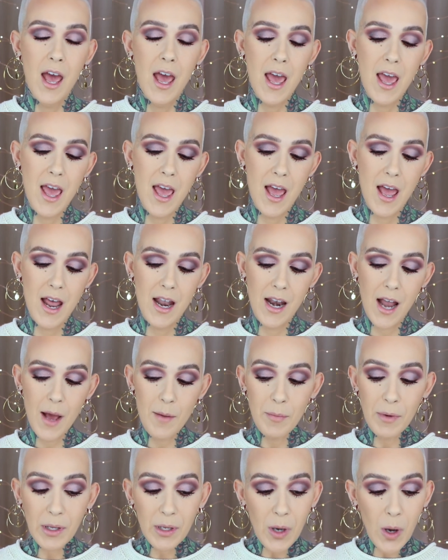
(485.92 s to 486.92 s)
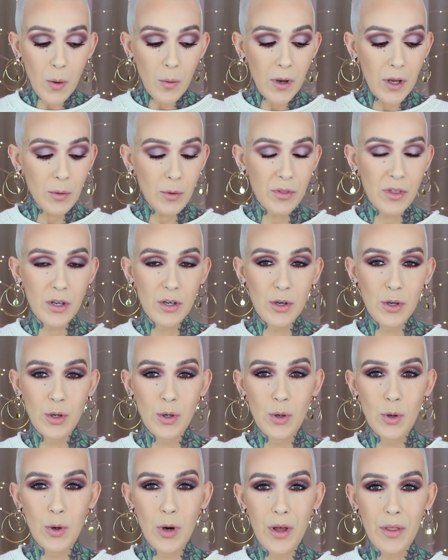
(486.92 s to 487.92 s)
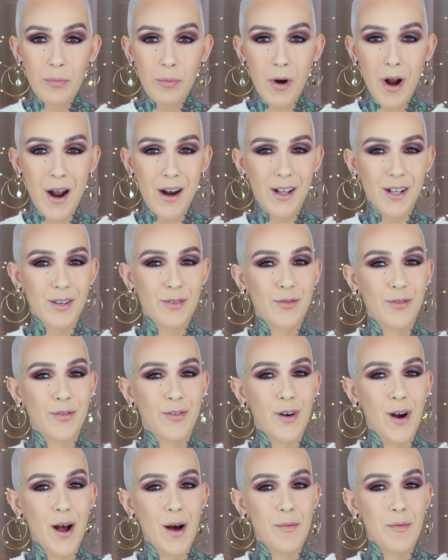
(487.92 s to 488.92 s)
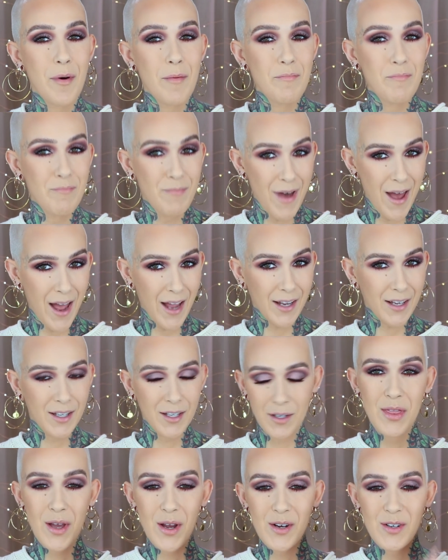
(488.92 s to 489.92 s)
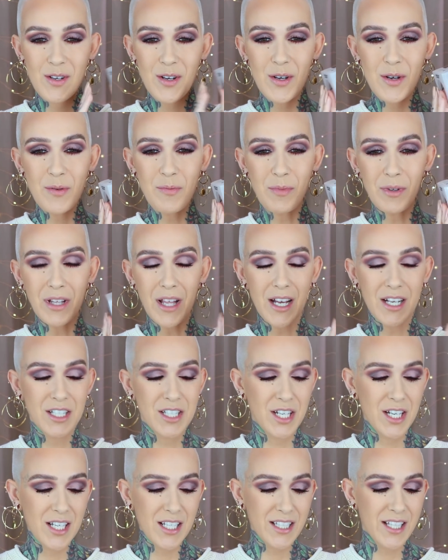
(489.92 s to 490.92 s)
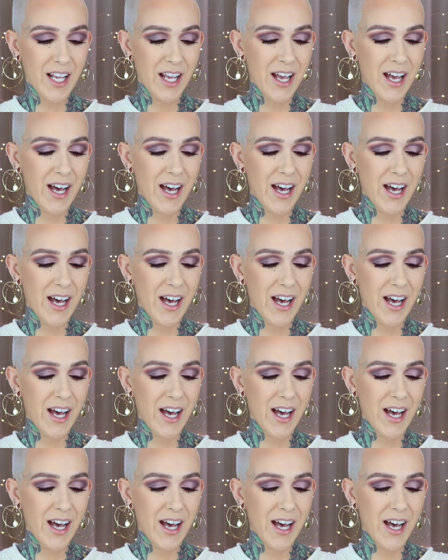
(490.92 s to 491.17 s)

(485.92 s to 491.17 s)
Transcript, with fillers: And I'm gonna go in with a new product from MAC. Their new blushes,